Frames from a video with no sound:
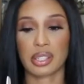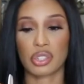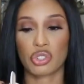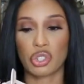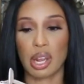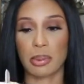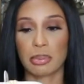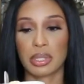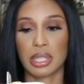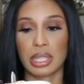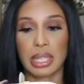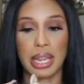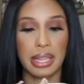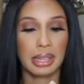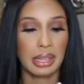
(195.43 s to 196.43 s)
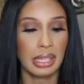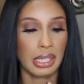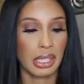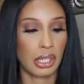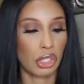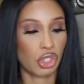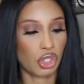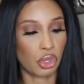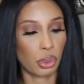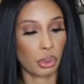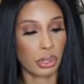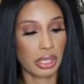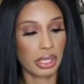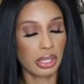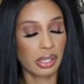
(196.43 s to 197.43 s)
the strap to like the
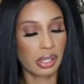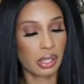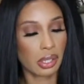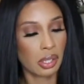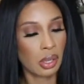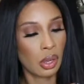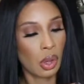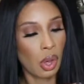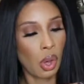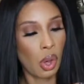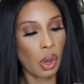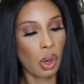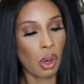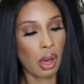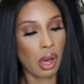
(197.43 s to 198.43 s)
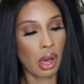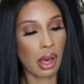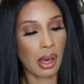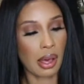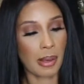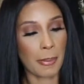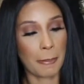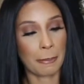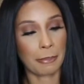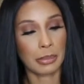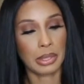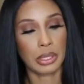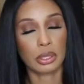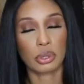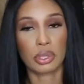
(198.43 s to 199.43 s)
shortest
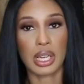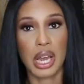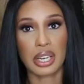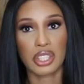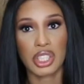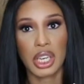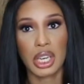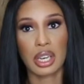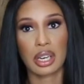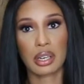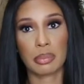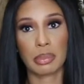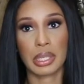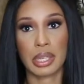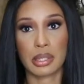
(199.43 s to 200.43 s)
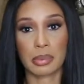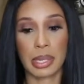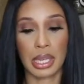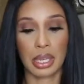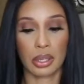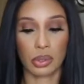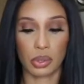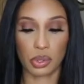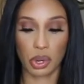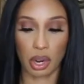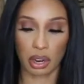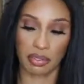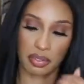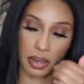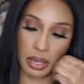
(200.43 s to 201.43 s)
little notch here, because my ankles
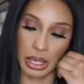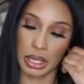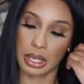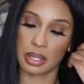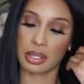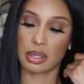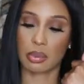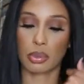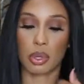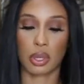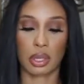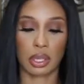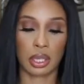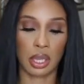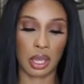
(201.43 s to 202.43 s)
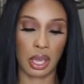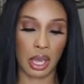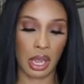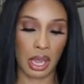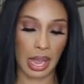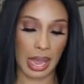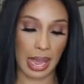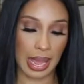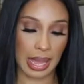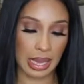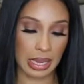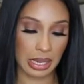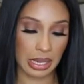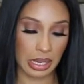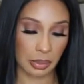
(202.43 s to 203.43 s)
are very small.
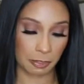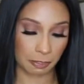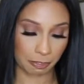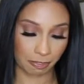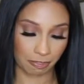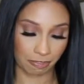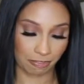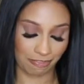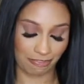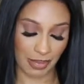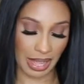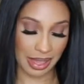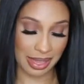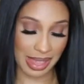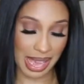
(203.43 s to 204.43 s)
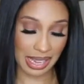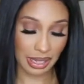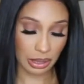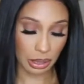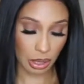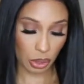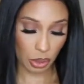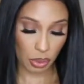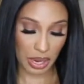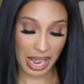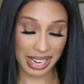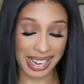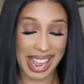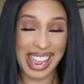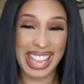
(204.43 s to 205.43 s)
And that alone,
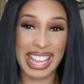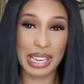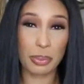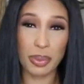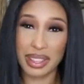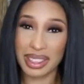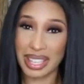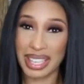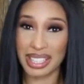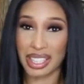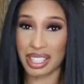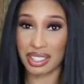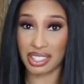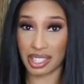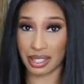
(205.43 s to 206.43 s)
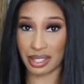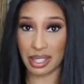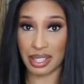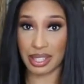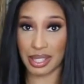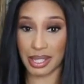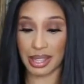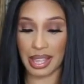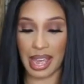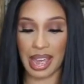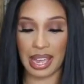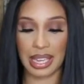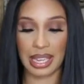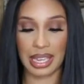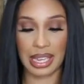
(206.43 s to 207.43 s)
and with it adjusted to
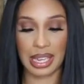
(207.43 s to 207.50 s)
that,